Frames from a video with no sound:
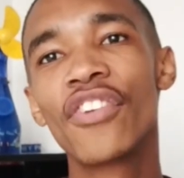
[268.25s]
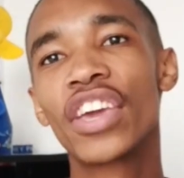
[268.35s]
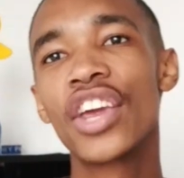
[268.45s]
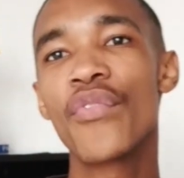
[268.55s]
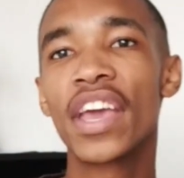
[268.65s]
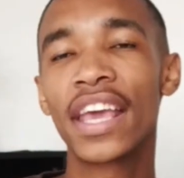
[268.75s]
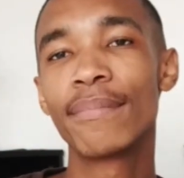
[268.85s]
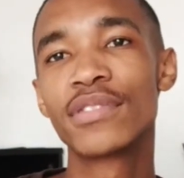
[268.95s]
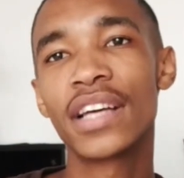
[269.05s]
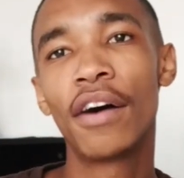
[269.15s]
Ricky Rick
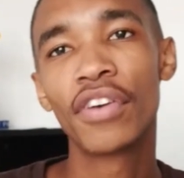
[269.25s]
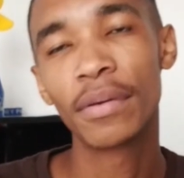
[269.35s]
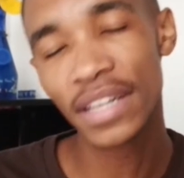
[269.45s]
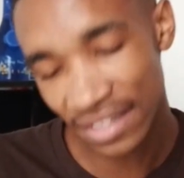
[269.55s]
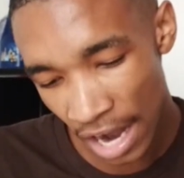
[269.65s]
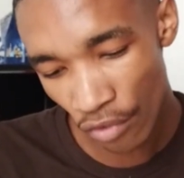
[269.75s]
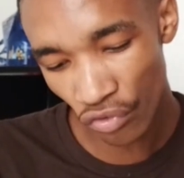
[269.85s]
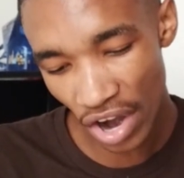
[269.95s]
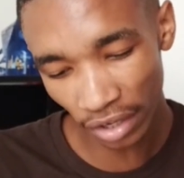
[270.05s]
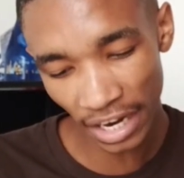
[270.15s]
himself. His
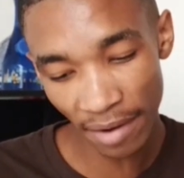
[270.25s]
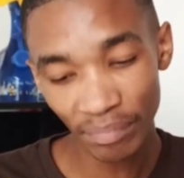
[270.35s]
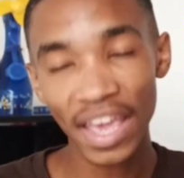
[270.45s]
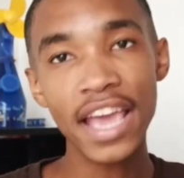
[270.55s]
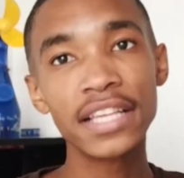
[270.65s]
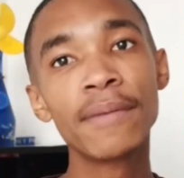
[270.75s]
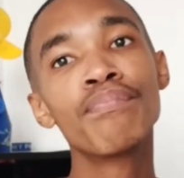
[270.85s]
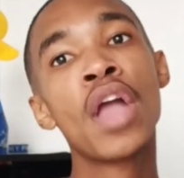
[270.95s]
real name is